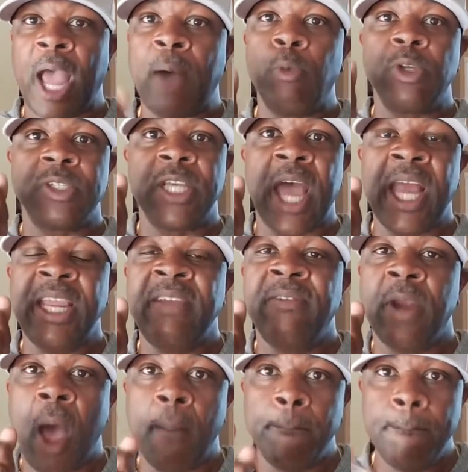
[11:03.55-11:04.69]
I was not
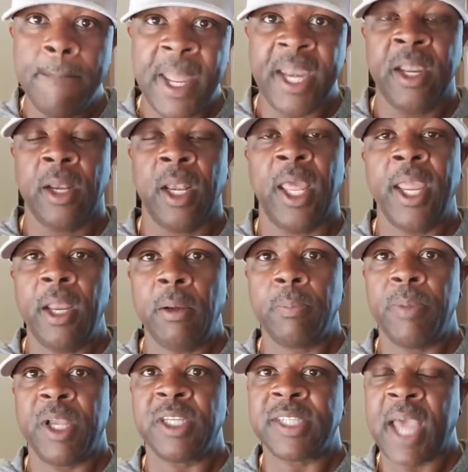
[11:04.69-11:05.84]
even a minute late
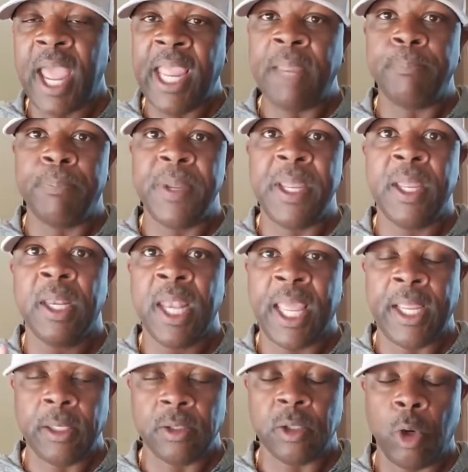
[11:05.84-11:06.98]
because I hate being
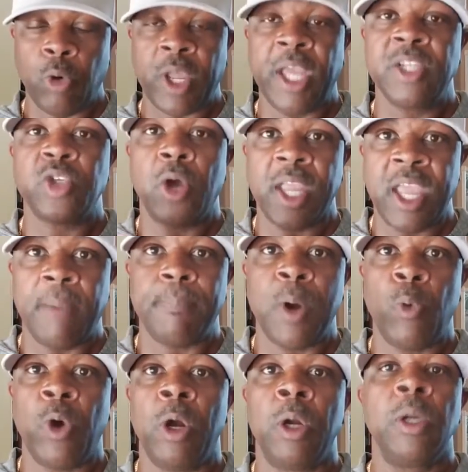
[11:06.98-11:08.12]
late, okay? So I kept my
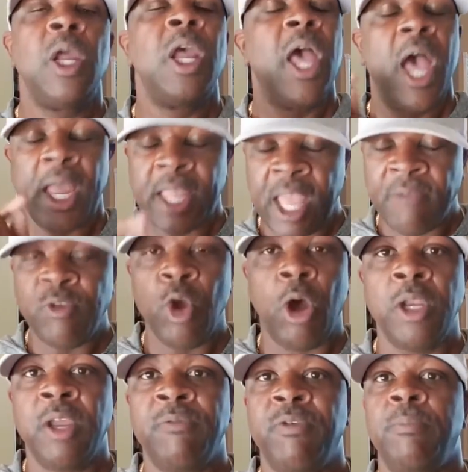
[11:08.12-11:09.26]
word. I gave you all
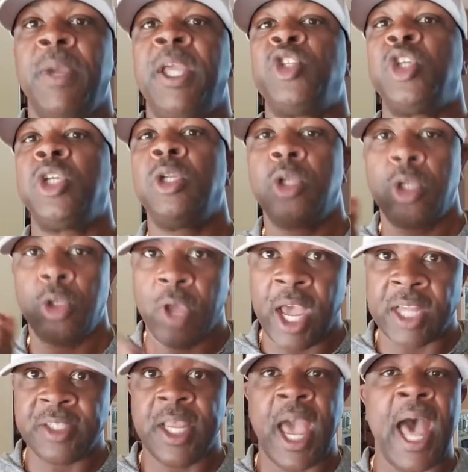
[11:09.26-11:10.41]
the information. You
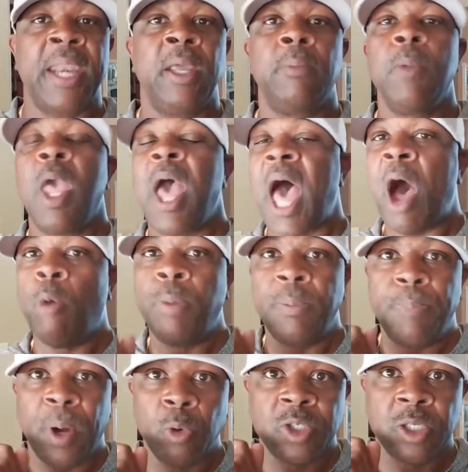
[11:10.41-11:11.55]
guys got it. I'll be
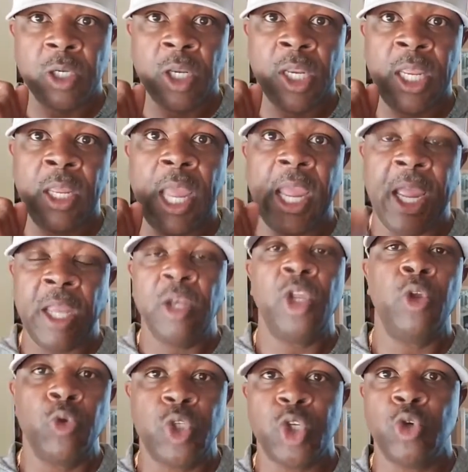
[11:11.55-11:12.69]
posting a link in
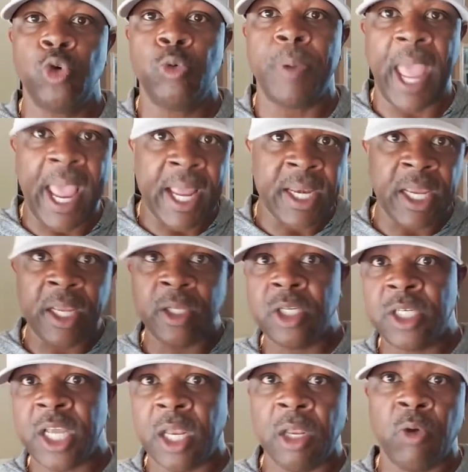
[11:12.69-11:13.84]
YouTube and in the
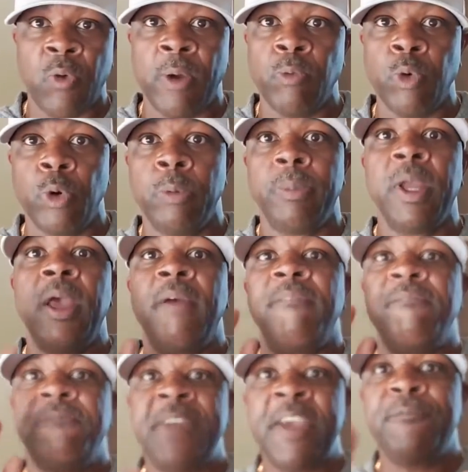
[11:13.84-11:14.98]
Telegram group
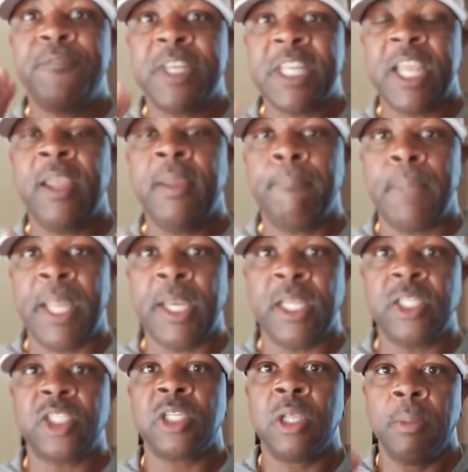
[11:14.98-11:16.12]
15
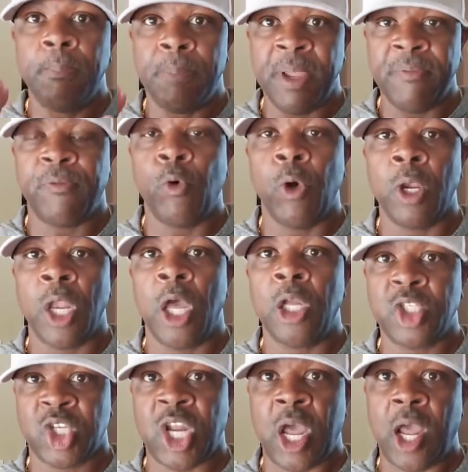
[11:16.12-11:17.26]
minutes before
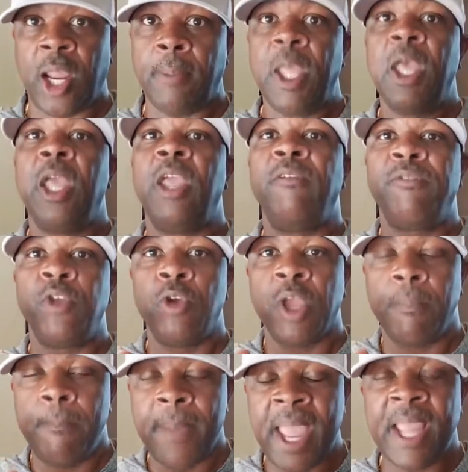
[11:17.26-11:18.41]
lunchtime. If you
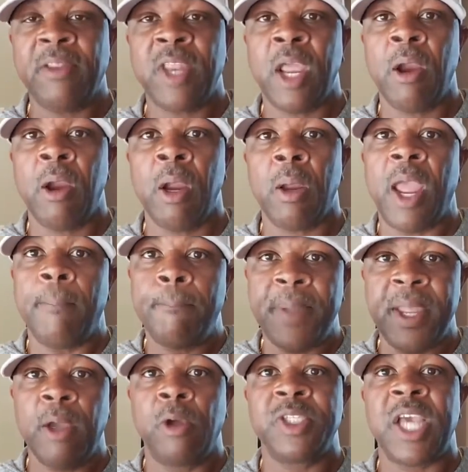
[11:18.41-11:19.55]
can make it there and
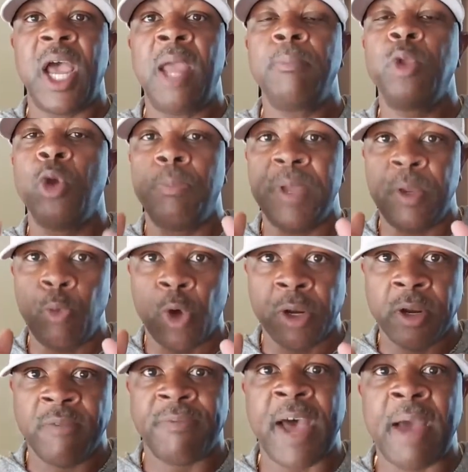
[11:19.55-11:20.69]
be on time, you'll be one
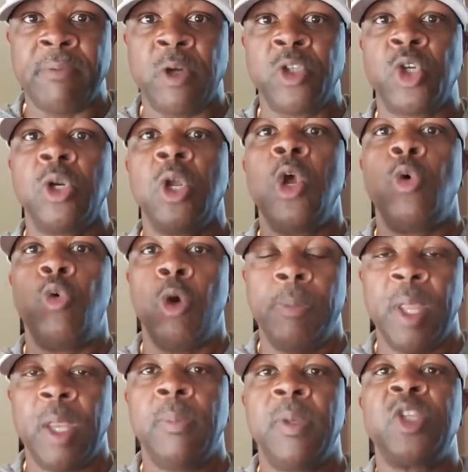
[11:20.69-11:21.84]
of the 500 who will
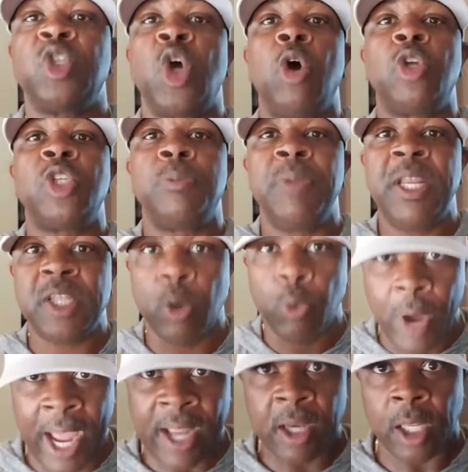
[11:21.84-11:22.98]
be able to talk to me
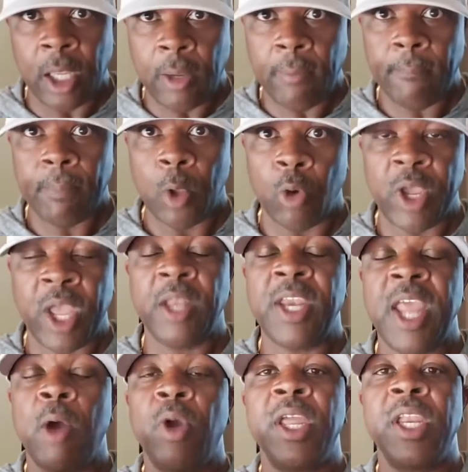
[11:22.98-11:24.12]
directly. Okay,
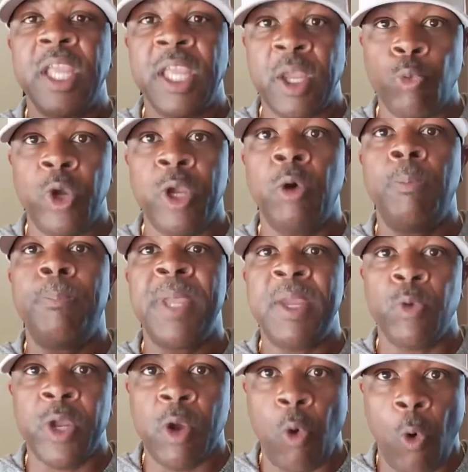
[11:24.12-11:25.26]
now it will be
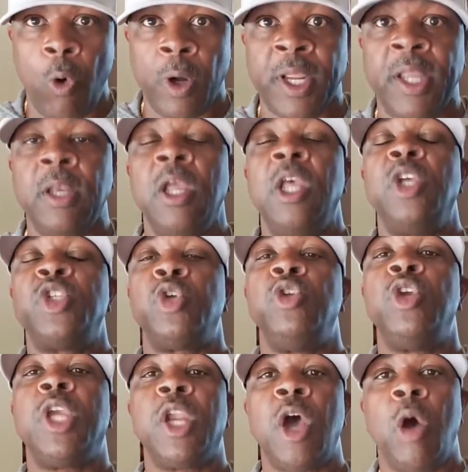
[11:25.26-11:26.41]
recorded, so
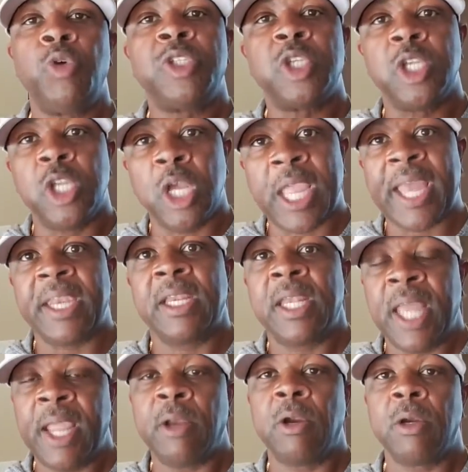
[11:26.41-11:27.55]
you can always look at it
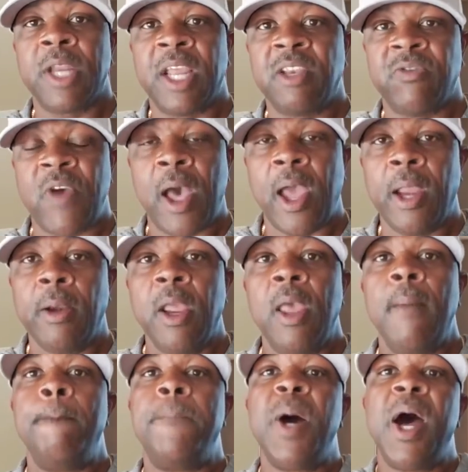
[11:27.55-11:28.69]
later. That's fine.
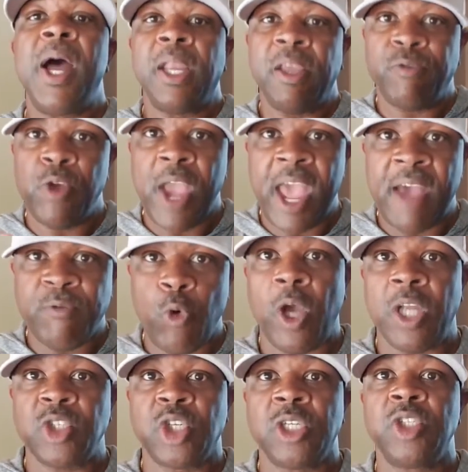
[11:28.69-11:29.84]
But if you have
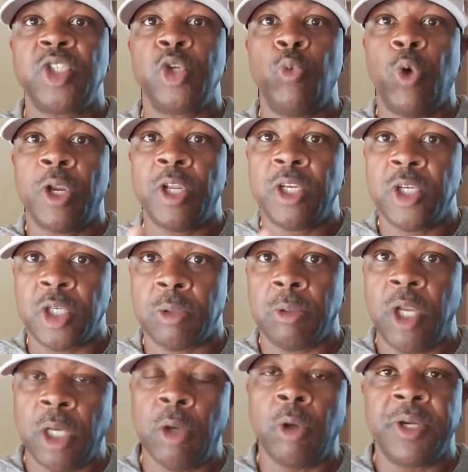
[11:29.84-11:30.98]
questions, you want
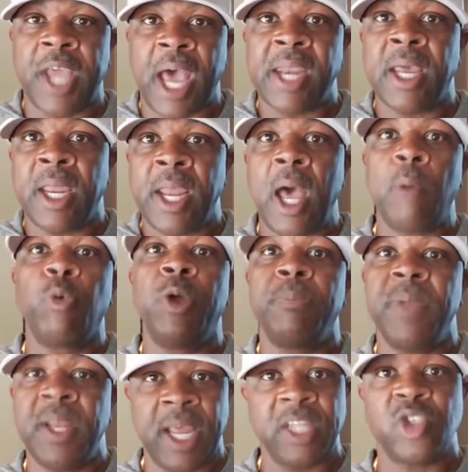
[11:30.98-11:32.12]
to, with
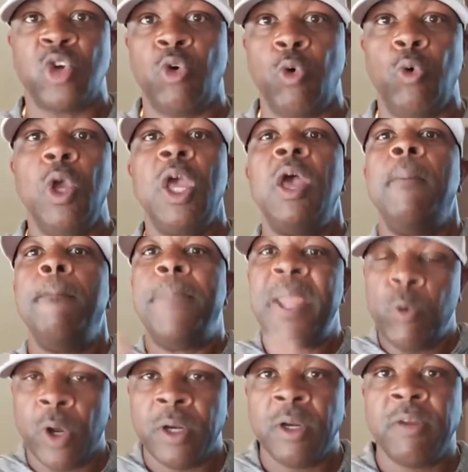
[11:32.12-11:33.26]
me, that's cool. Be
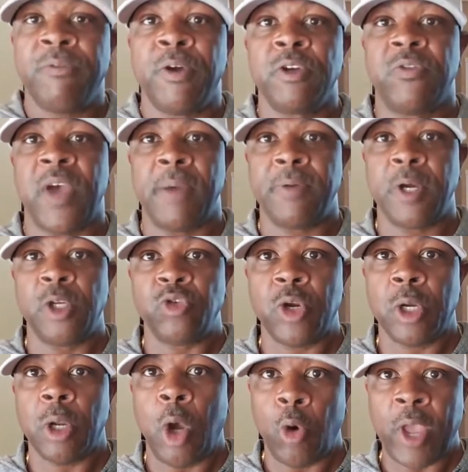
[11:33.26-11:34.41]
one of the first 500.
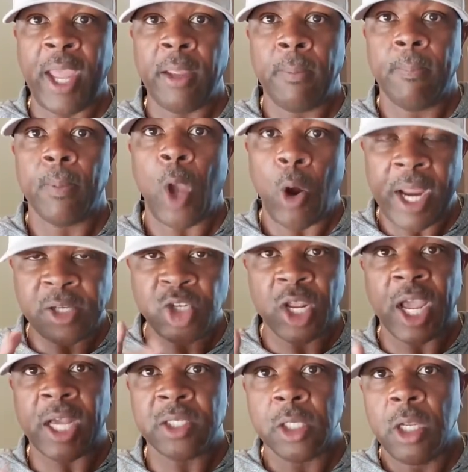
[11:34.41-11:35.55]
Okay? All right, you
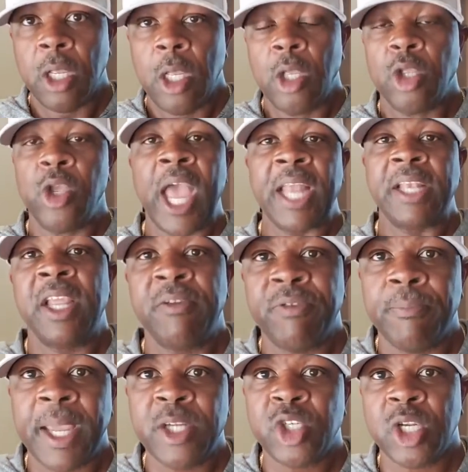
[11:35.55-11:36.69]
guys. You got the
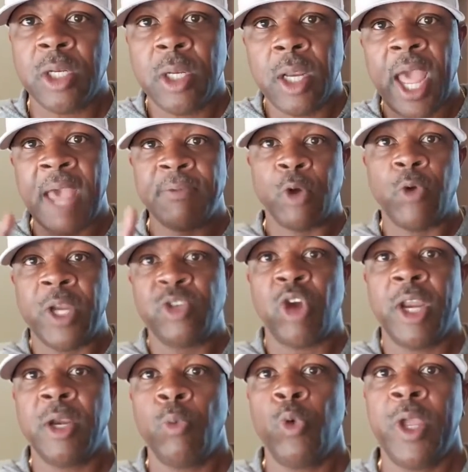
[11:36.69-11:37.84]
information. Have a great
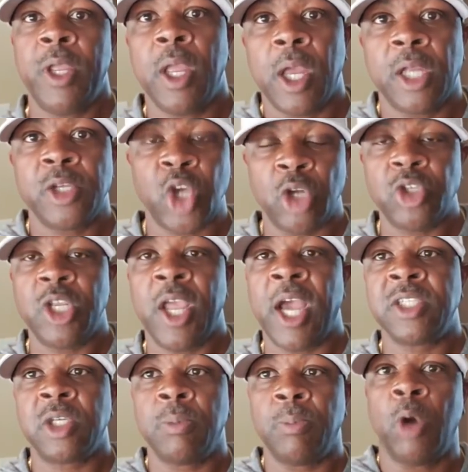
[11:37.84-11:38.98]
trading week. Talk to you
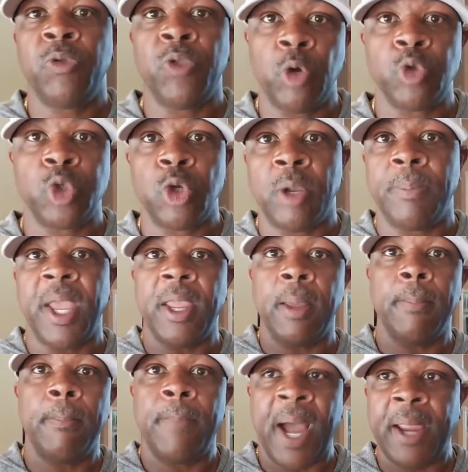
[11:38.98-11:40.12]
guys tomorrow, those who can make
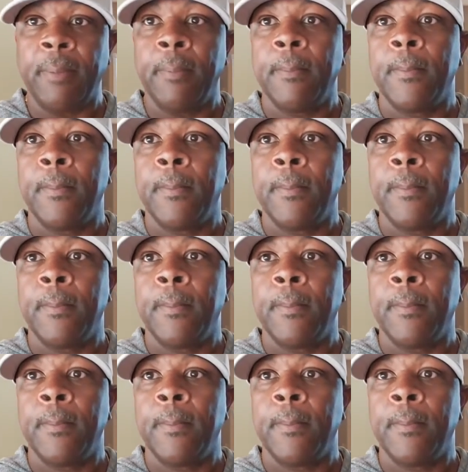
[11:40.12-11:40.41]
it. Bye.